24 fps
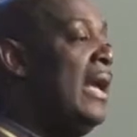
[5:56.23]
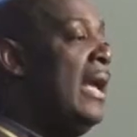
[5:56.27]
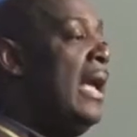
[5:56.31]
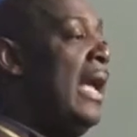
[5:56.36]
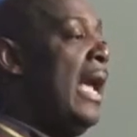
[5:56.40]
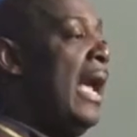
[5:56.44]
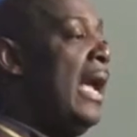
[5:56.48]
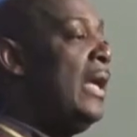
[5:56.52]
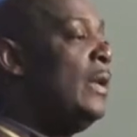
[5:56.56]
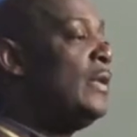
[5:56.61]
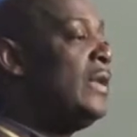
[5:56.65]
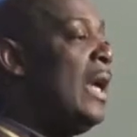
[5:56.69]

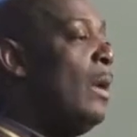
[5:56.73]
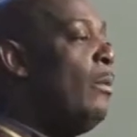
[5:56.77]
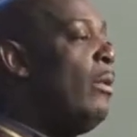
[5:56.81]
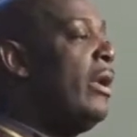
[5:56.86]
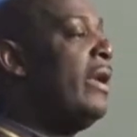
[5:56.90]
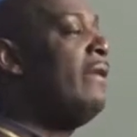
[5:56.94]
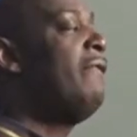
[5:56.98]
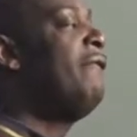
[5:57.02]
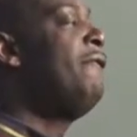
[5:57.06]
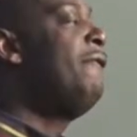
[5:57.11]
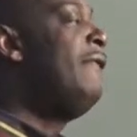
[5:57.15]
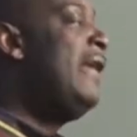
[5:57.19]
And so I want
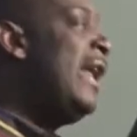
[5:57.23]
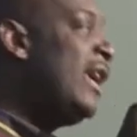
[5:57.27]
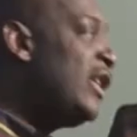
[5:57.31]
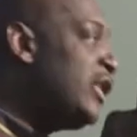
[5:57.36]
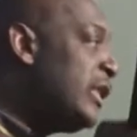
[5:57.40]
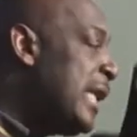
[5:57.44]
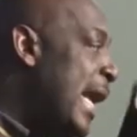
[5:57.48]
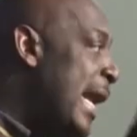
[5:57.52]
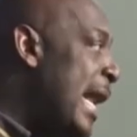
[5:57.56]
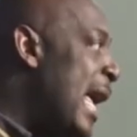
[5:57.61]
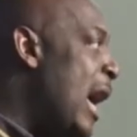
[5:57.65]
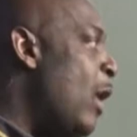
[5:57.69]
to flesh
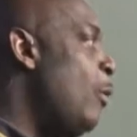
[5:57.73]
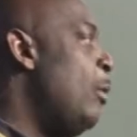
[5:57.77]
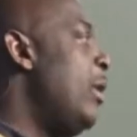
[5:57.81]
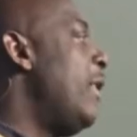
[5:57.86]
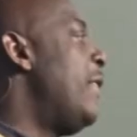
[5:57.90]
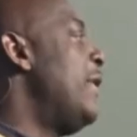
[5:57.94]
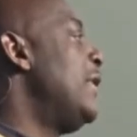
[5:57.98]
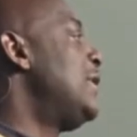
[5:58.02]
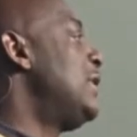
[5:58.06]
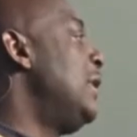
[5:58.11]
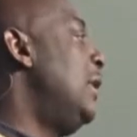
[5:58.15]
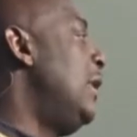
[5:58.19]
that out with
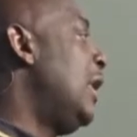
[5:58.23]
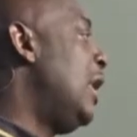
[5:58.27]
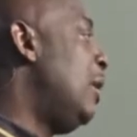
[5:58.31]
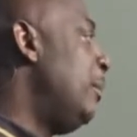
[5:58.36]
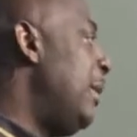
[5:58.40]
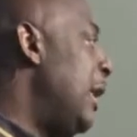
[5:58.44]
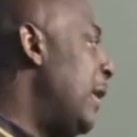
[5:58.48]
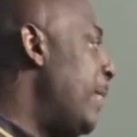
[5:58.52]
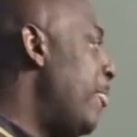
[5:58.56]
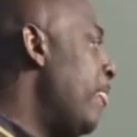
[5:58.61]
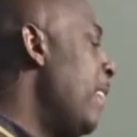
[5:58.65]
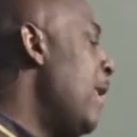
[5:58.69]
us a little
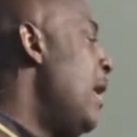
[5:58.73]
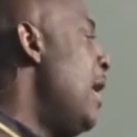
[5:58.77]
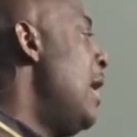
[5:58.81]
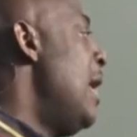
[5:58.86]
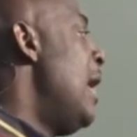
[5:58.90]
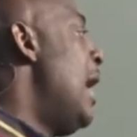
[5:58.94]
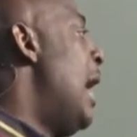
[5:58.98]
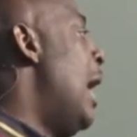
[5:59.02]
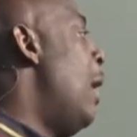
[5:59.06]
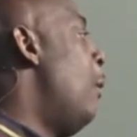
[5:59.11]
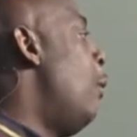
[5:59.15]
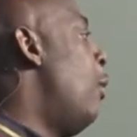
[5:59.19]
bit.
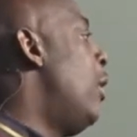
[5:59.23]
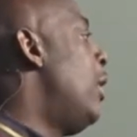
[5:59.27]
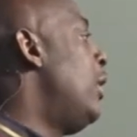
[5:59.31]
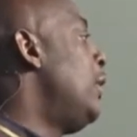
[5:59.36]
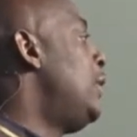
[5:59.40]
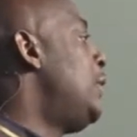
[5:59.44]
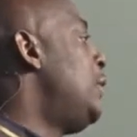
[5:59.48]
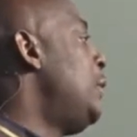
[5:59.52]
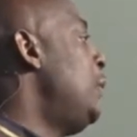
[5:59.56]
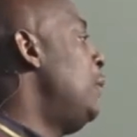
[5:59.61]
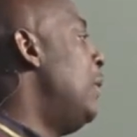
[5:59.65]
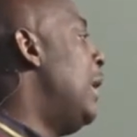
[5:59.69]
I want
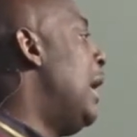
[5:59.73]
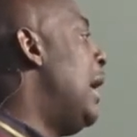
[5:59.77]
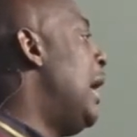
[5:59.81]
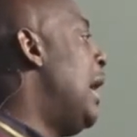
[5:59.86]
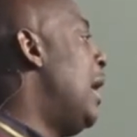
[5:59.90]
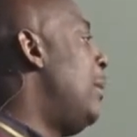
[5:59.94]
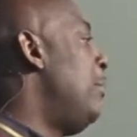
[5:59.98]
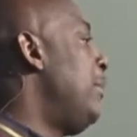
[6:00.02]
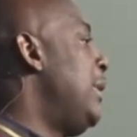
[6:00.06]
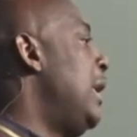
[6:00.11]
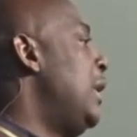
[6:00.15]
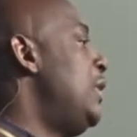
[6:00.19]
to
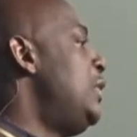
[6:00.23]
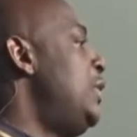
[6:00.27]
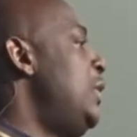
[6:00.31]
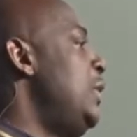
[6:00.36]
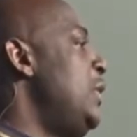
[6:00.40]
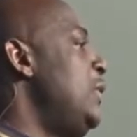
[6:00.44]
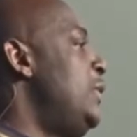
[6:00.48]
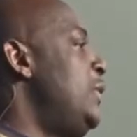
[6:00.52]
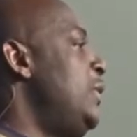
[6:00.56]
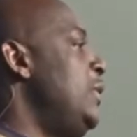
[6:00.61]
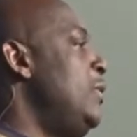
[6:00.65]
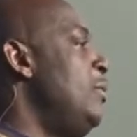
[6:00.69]
um, get
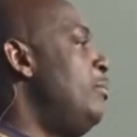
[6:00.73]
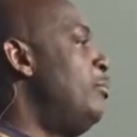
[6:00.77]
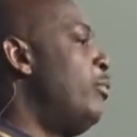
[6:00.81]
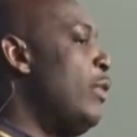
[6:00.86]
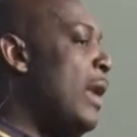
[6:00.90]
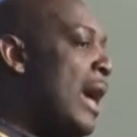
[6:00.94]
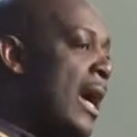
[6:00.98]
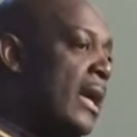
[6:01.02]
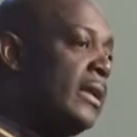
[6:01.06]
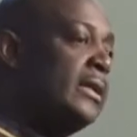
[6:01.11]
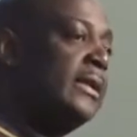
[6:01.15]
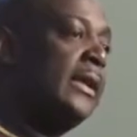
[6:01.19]
you to
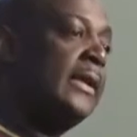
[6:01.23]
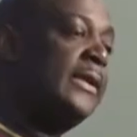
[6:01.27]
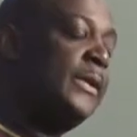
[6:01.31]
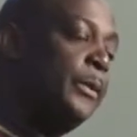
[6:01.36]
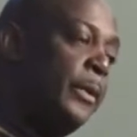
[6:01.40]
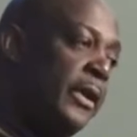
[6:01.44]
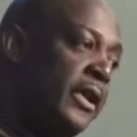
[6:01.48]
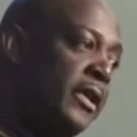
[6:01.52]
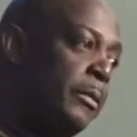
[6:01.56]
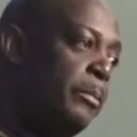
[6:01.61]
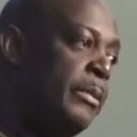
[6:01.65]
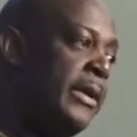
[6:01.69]
process
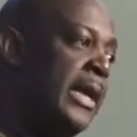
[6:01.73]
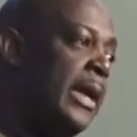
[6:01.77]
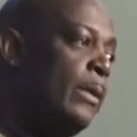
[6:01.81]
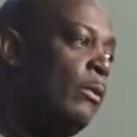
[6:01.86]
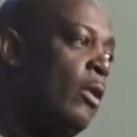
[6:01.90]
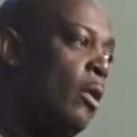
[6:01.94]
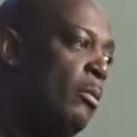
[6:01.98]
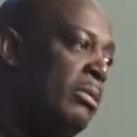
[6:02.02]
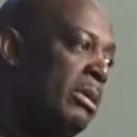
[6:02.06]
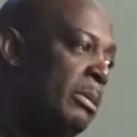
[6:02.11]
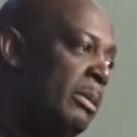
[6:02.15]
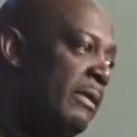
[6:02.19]
with me. I
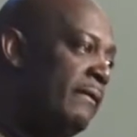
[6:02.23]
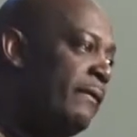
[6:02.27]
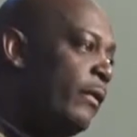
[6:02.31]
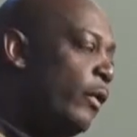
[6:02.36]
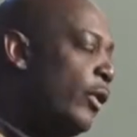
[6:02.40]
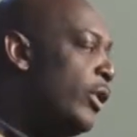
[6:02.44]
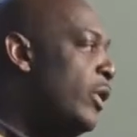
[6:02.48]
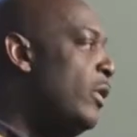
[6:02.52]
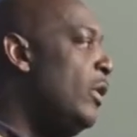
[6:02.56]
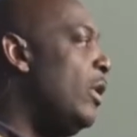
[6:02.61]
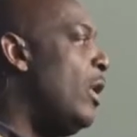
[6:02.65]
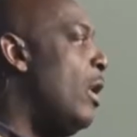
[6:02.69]
won't be before
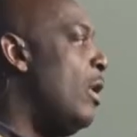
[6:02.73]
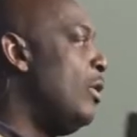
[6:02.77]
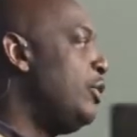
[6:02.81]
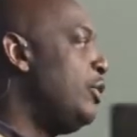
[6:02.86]
you long.